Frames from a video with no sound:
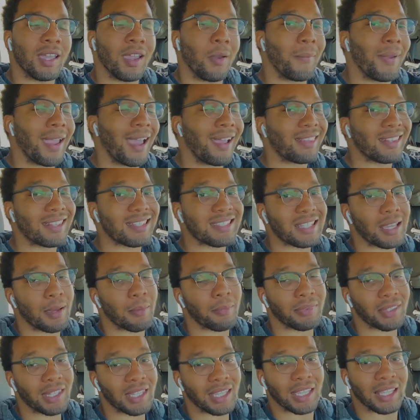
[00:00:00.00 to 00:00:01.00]
We have to stop
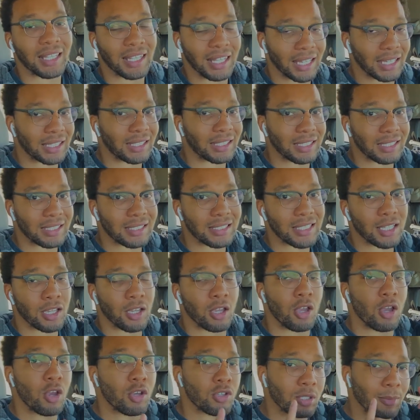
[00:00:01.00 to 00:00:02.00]
thinking like this.
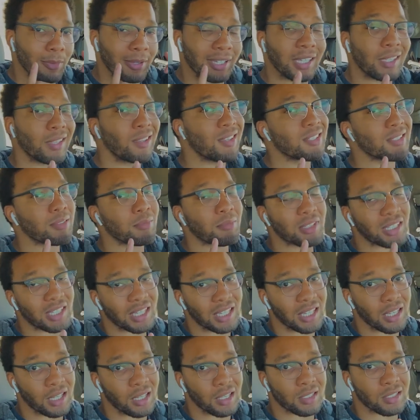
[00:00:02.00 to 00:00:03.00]
So I'm gonna give you some
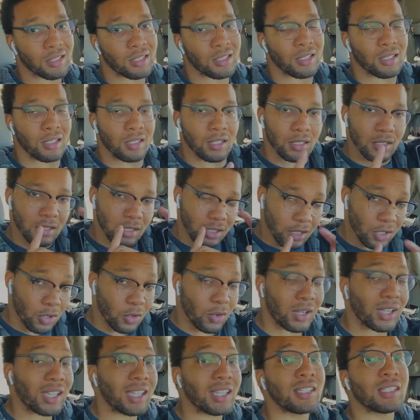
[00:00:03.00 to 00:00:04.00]
keys to go
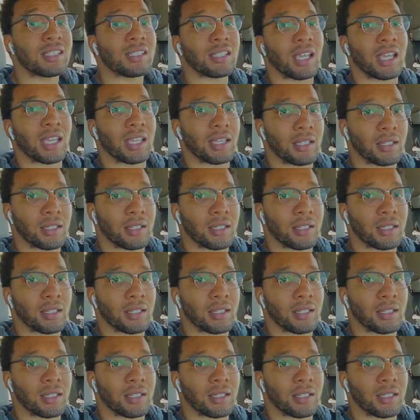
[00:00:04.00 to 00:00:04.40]
against it.